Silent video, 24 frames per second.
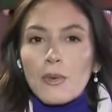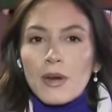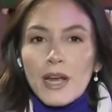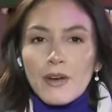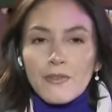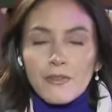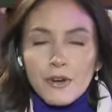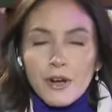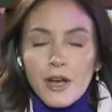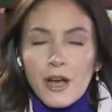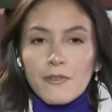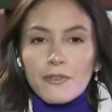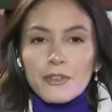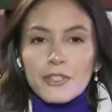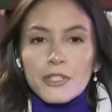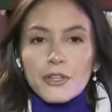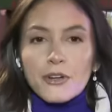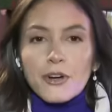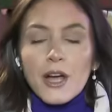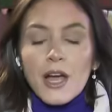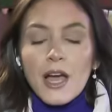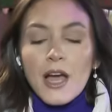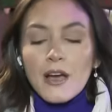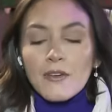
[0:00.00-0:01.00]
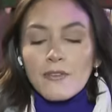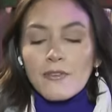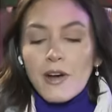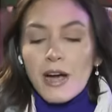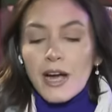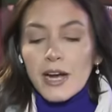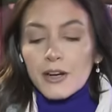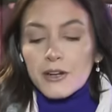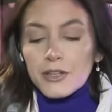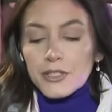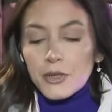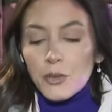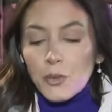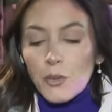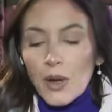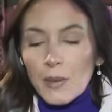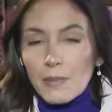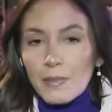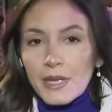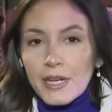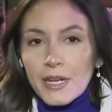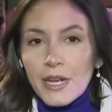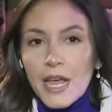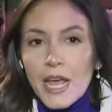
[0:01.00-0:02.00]
Whenever an officer fires a
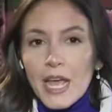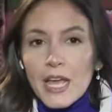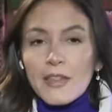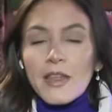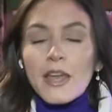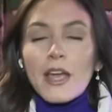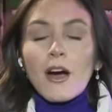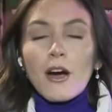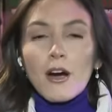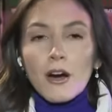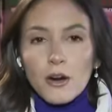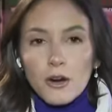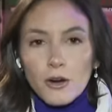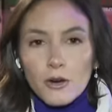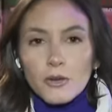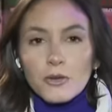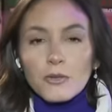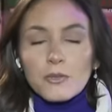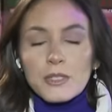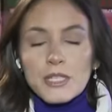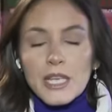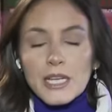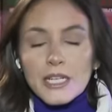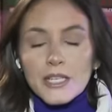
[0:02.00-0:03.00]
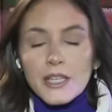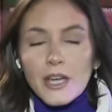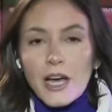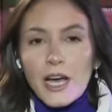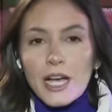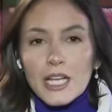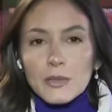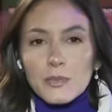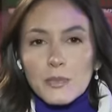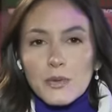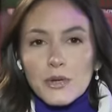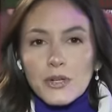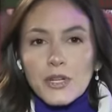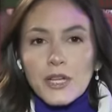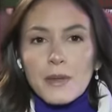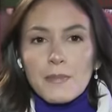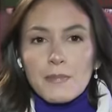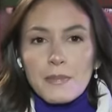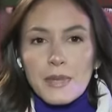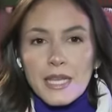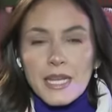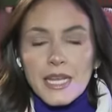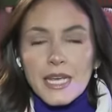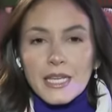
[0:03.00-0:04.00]
weapon, they are sent to the hospital
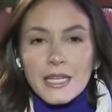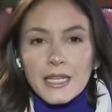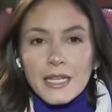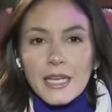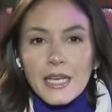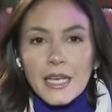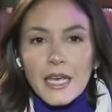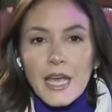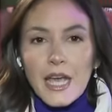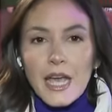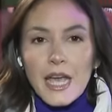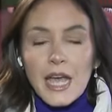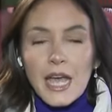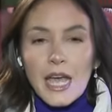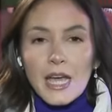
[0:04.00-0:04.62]
immediately.